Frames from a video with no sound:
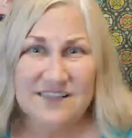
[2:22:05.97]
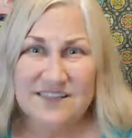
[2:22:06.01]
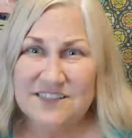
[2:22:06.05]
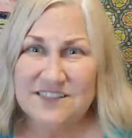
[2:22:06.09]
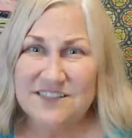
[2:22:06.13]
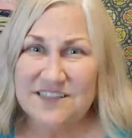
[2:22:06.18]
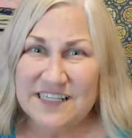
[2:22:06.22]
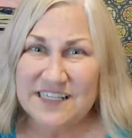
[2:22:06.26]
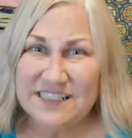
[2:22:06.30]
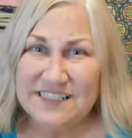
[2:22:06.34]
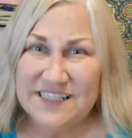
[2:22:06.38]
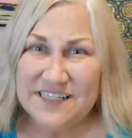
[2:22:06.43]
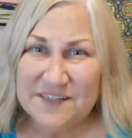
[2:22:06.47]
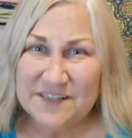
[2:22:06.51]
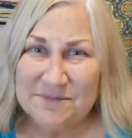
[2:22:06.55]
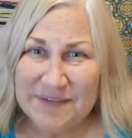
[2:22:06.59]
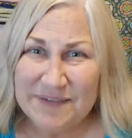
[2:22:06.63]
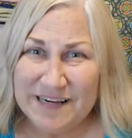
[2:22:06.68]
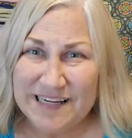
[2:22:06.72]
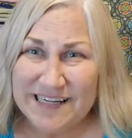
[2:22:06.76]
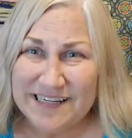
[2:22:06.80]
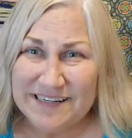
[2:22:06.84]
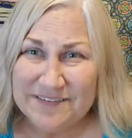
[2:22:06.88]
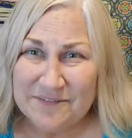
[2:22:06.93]
Do you guys hear
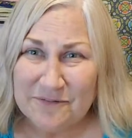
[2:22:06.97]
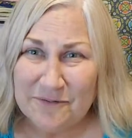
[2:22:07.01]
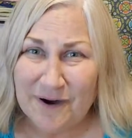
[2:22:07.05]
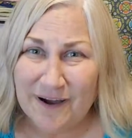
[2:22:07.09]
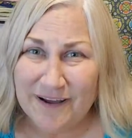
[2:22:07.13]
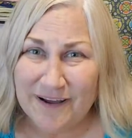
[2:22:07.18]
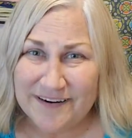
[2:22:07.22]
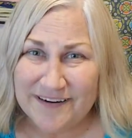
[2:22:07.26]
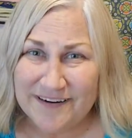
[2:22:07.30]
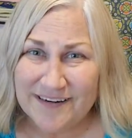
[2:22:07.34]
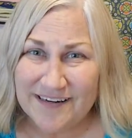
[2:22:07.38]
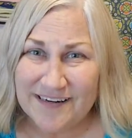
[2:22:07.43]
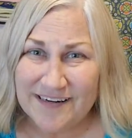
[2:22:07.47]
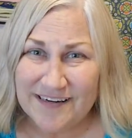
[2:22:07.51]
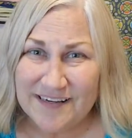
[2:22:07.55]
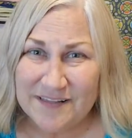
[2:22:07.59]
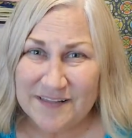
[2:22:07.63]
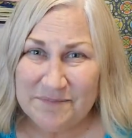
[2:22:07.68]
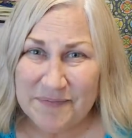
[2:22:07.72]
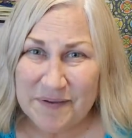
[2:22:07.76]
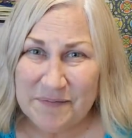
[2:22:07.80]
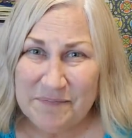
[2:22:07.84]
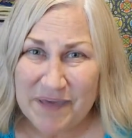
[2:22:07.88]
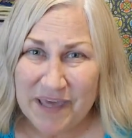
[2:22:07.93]
my water
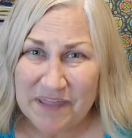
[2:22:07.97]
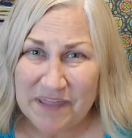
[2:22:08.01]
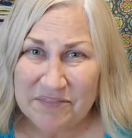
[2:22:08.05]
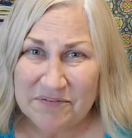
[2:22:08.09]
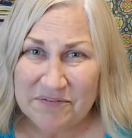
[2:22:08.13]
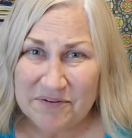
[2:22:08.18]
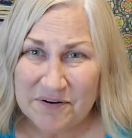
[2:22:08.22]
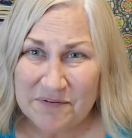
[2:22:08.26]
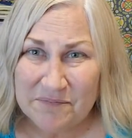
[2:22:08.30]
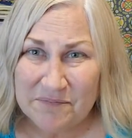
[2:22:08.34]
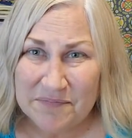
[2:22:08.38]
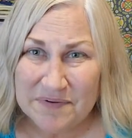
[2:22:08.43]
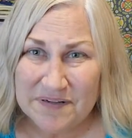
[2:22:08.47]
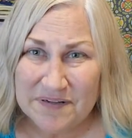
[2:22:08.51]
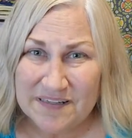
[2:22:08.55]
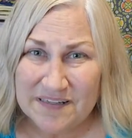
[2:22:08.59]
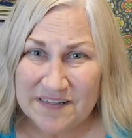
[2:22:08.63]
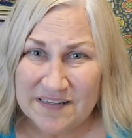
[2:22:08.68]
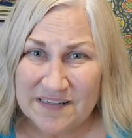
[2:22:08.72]
in my bathroom?